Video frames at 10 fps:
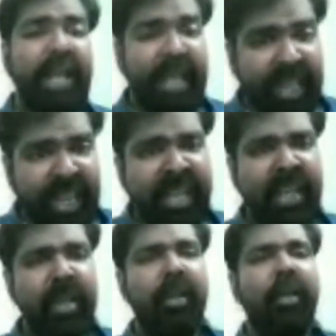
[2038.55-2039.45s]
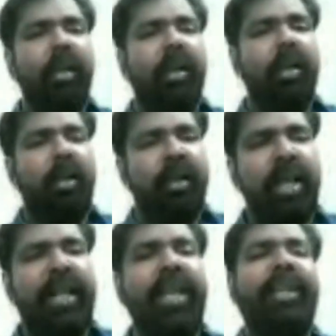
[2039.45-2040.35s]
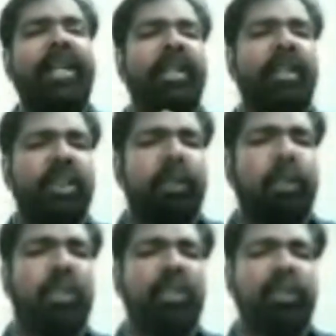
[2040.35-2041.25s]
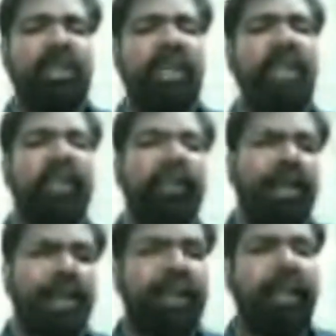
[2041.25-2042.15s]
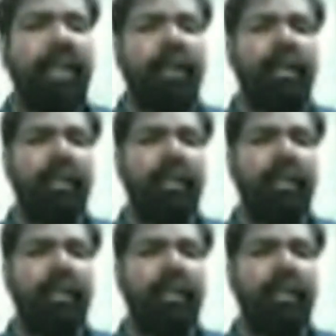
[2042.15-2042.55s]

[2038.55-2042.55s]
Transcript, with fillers: In narrating this progress of Salim and India,